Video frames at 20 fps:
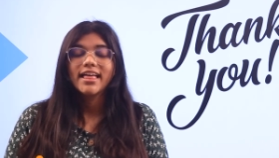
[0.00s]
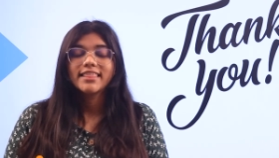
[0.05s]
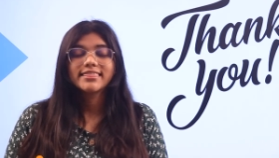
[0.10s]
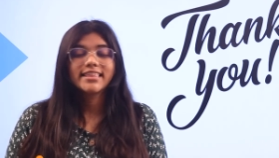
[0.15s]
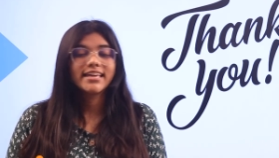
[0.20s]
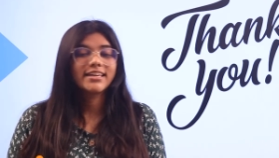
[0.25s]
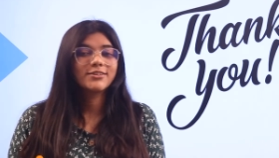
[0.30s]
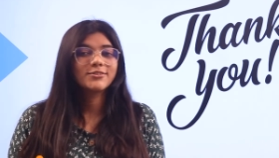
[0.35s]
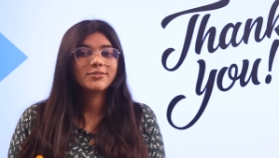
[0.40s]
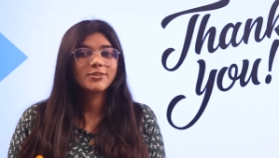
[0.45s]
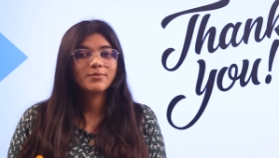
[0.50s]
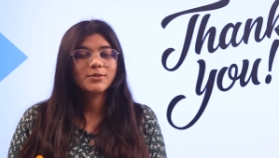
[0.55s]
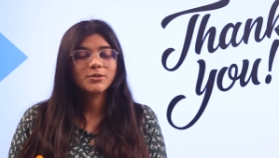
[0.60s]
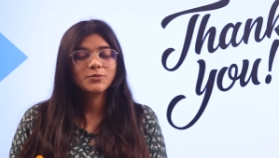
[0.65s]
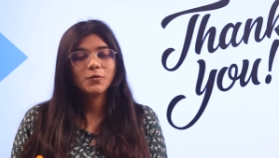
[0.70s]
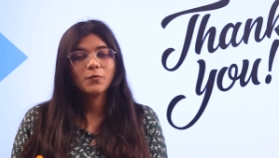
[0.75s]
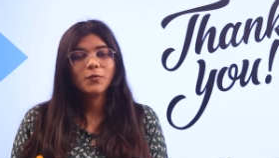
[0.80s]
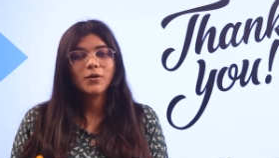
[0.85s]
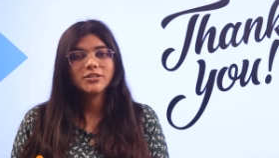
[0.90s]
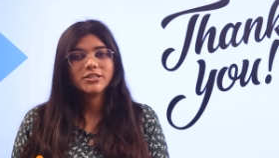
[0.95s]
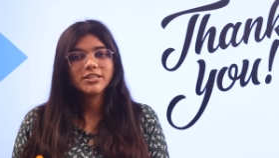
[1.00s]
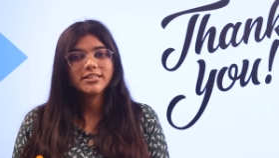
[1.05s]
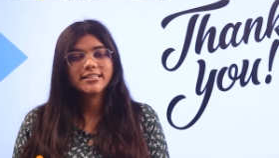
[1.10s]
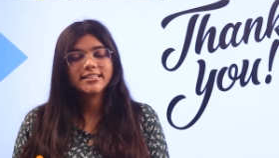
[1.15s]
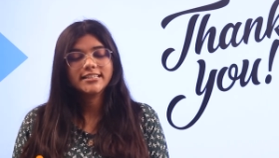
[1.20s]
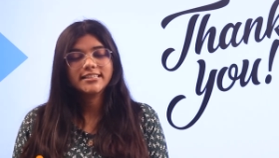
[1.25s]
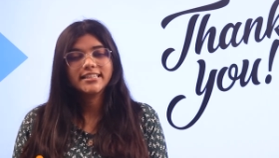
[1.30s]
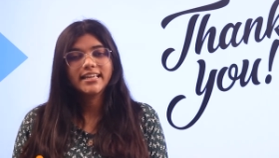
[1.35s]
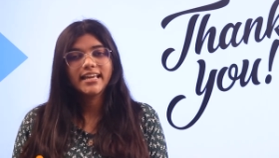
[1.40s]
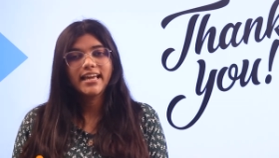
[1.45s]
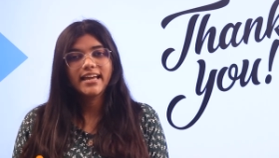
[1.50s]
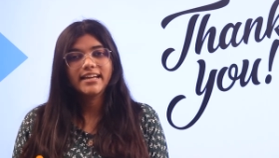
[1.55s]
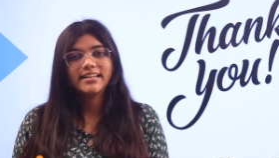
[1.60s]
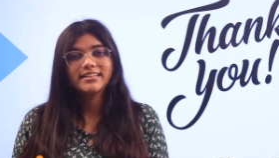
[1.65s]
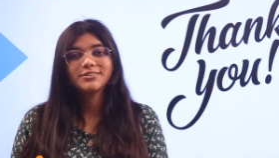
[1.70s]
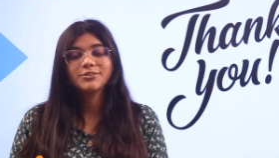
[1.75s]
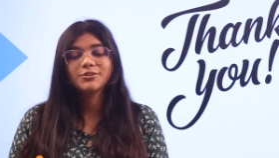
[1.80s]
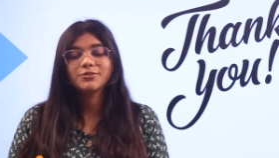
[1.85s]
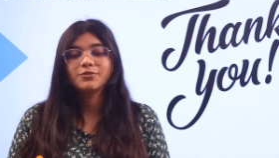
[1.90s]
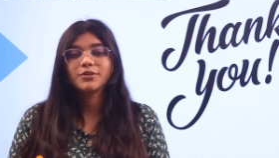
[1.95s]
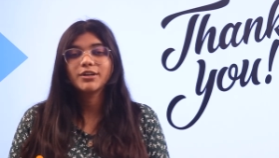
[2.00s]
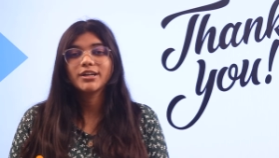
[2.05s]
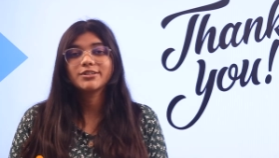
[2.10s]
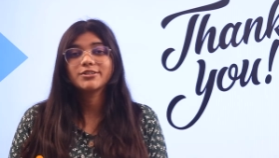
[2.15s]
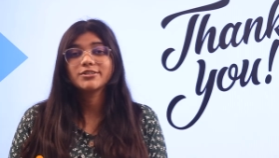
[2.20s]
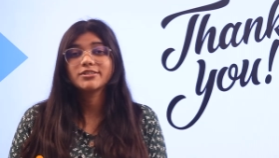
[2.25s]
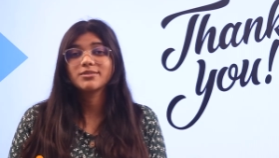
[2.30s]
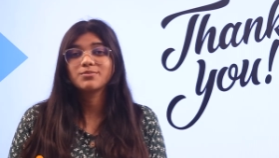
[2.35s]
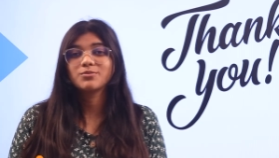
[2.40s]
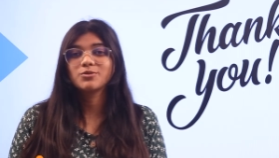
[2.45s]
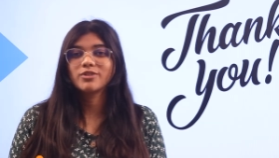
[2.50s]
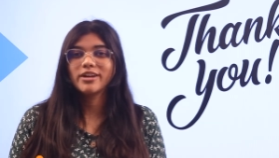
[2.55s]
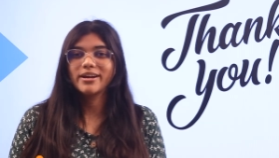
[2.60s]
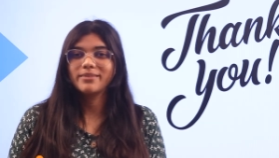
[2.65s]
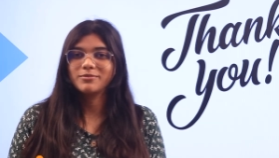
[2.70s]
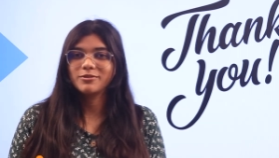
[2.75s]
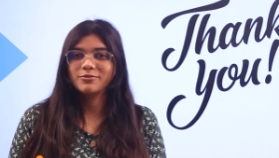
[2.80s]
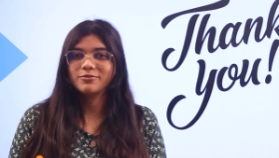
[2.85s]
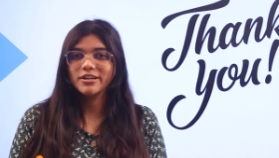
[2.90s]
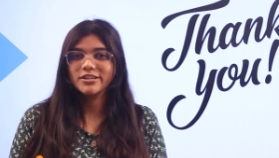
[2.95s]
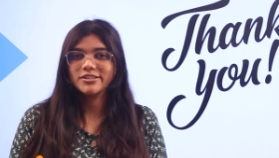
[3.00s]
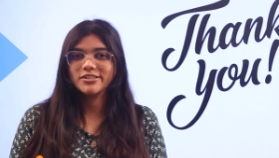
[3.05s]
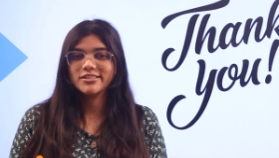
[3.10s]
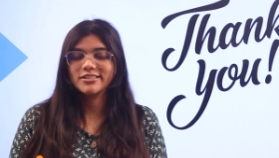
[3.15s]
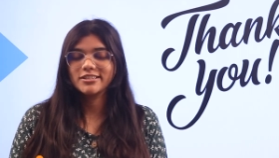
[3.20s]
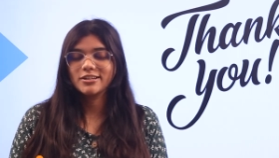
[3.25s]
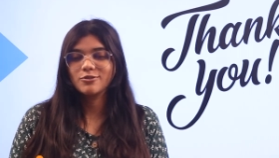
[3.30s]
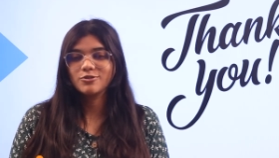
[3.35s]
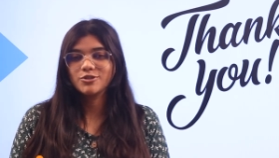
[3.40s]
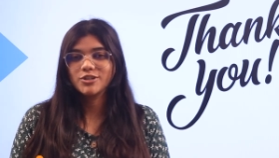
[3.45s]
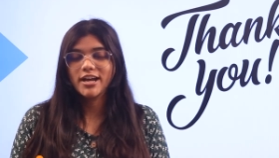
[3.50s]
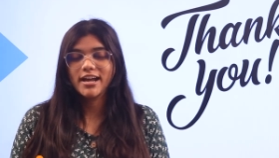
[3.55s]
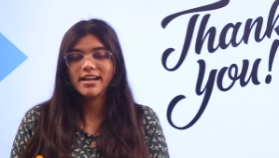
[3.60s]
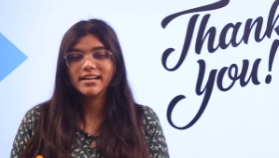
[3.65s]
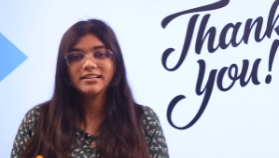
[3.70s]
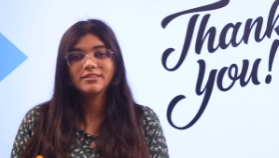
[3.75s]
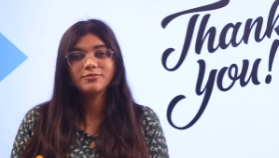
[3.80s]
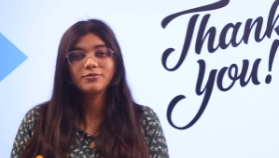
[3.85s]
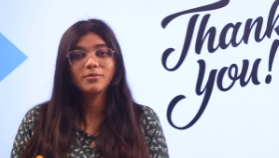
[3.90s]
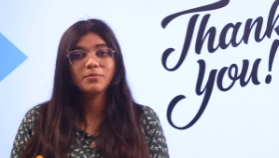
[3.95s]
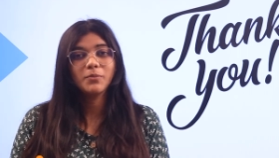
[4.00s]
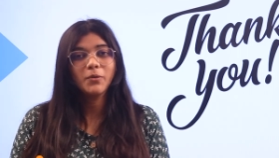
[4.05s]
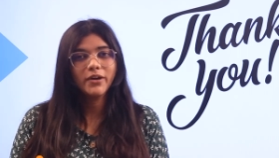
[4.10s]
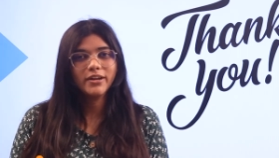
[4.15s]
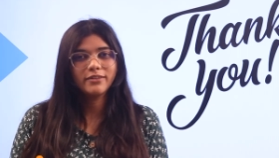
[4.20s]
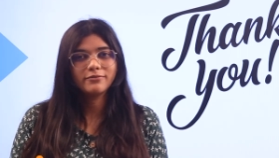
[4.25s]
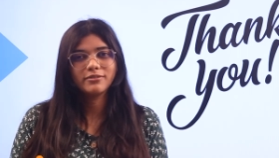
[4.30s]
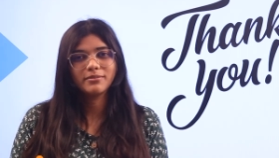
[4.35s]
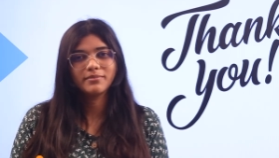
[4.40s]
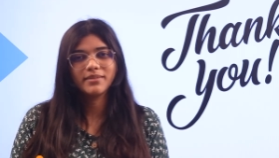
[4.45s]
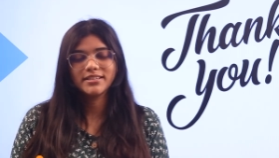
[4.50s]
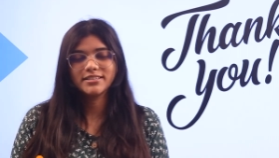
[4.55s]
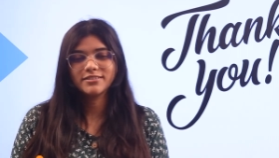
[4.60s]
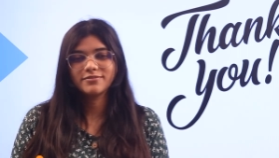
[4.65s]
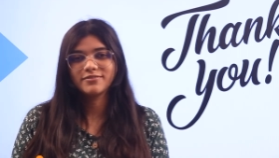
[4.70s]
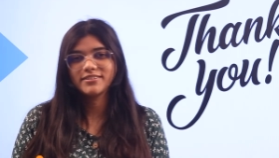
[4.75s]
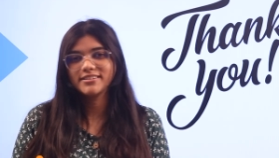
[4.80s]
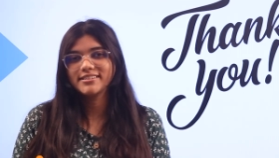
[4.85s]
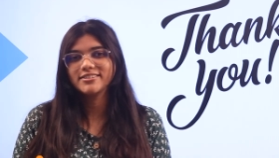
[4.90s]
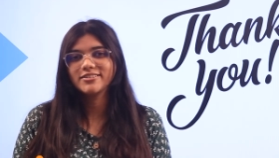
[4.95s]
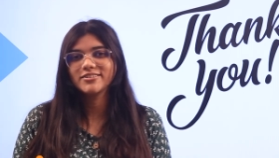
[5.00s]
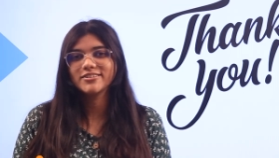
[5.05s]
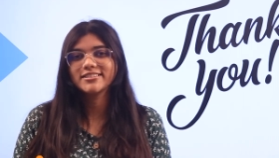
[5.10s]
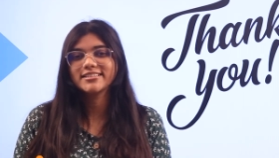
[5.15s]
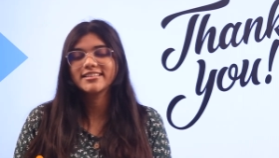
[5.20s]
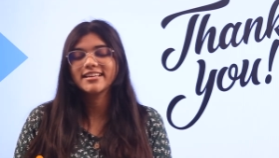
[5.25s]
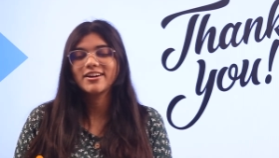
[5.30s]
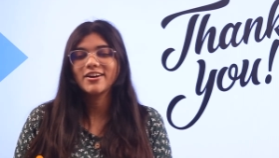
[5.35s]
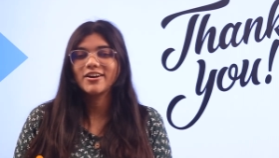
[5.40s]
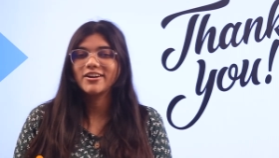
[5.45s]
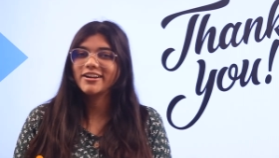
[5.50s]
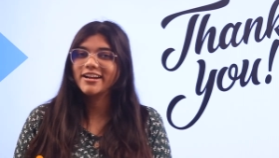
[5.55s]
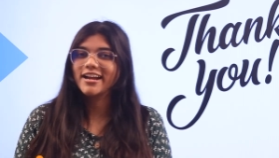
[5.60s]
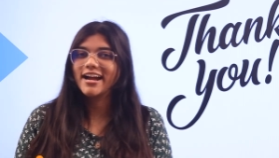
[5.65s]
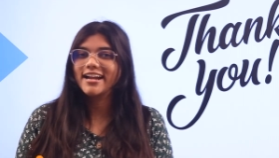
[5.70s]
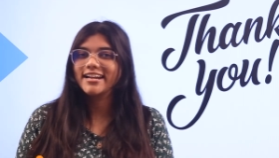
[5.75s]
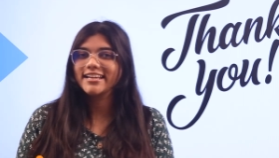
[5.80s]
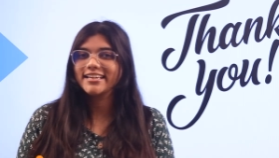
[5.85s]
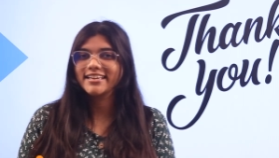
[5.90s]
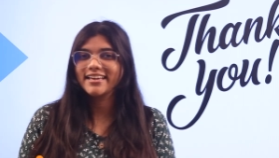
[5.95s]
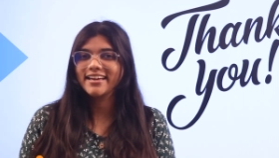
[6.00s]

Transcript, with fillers: Thank you so much for watching till the end. Don't forget to subscribe to Freshers Now channel for more informative videos regarding